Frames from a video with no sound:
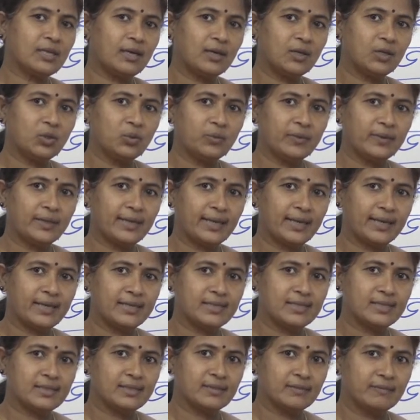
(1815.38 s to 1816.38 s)
R do we
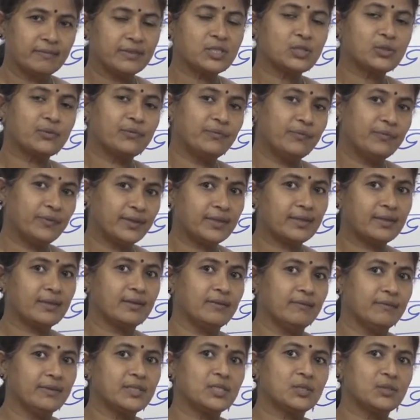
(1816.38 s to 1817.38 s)
write? Which ver?
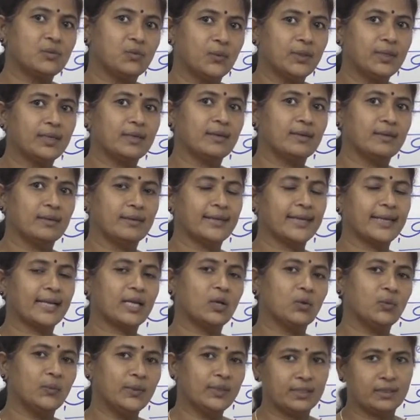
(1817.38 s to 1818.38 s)
Which ver?
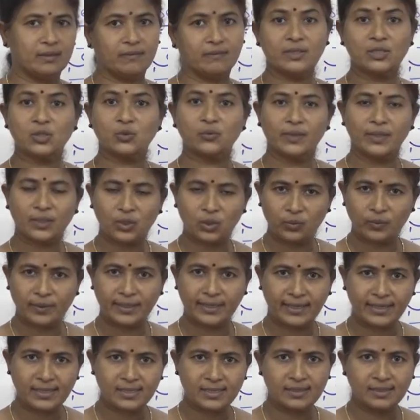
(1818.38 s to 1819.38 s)
Recover. Which ver do we
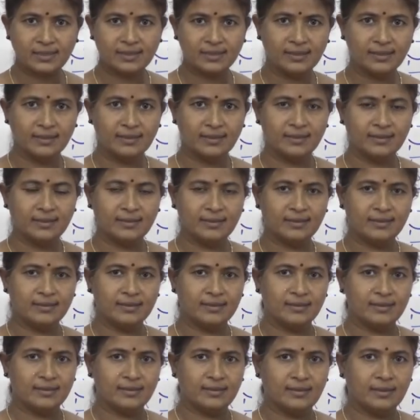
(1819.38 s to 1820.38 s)
write?
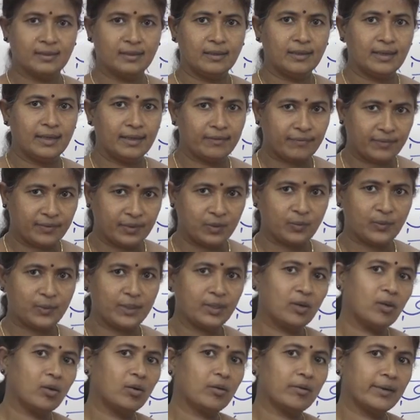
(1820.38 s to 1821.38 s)
Left ver
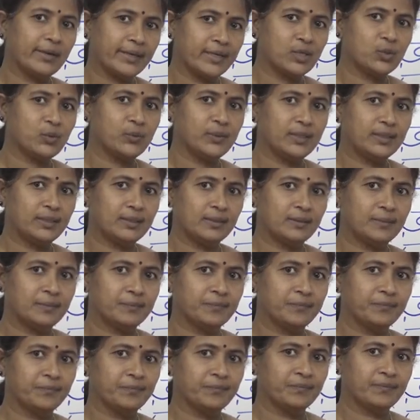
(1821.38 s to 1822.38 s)
or right ver?
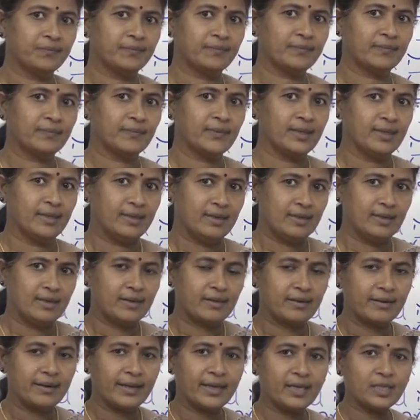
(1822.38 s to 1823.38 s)

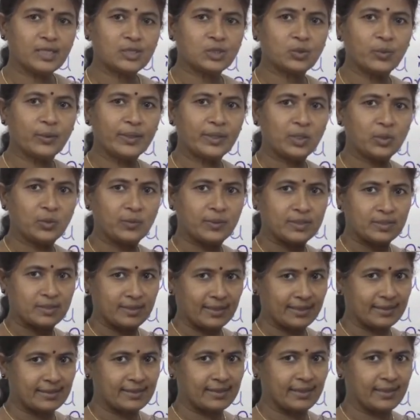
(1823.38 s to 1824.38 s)
Re is going towards
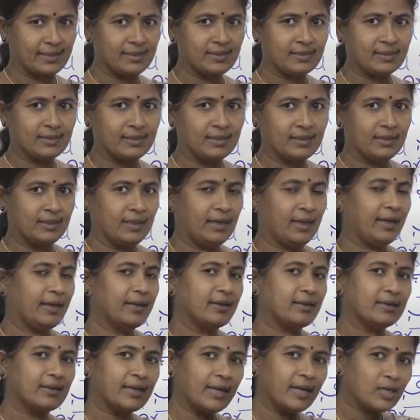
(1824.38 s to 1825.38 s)
right side
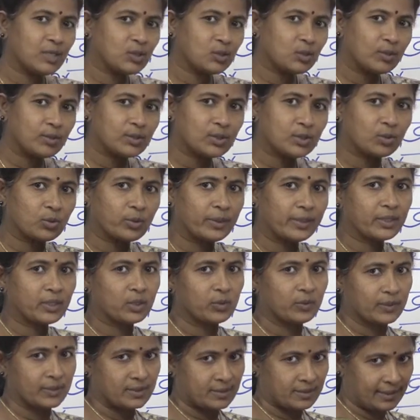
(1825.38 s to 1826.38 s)
and K is also going
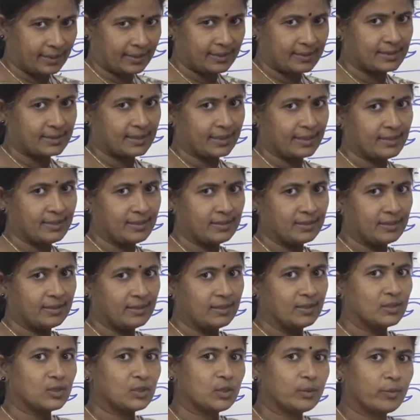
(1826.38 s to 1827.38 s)
towards right side.
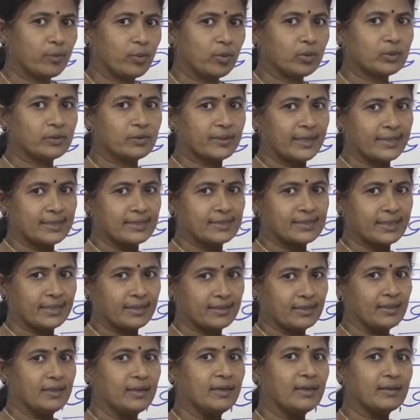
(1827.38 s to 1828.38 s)
So both right
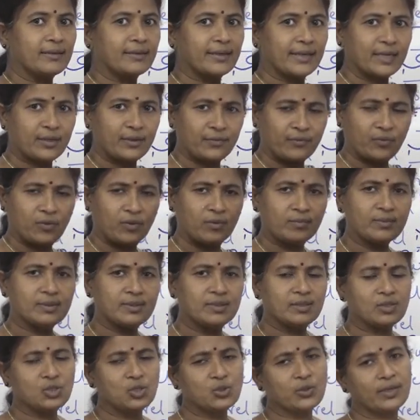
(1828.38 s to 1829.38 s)
side, right
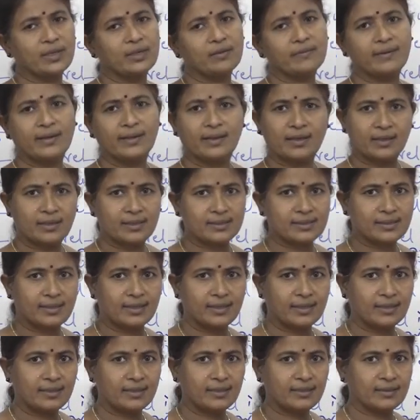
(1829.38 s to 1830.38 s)
forms join very
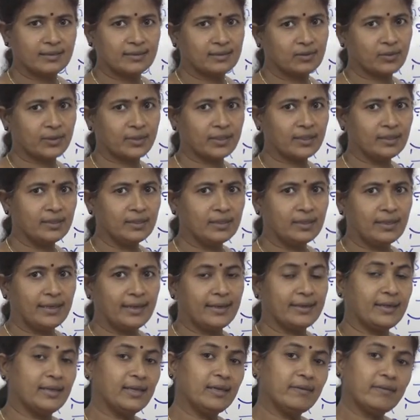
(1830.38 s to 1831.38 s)
easily. Okay.
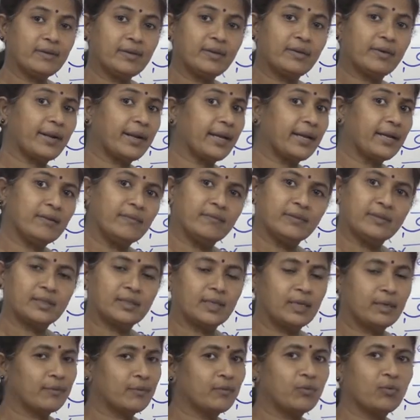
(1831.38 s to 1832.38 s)
And even try with the
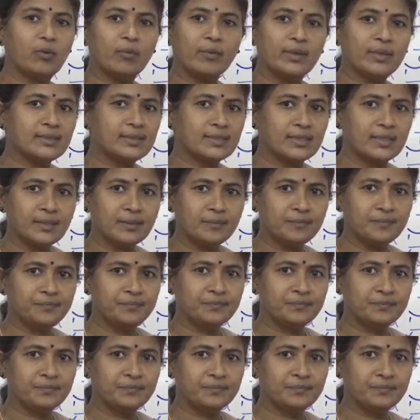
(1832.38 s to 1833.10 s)
left form and see.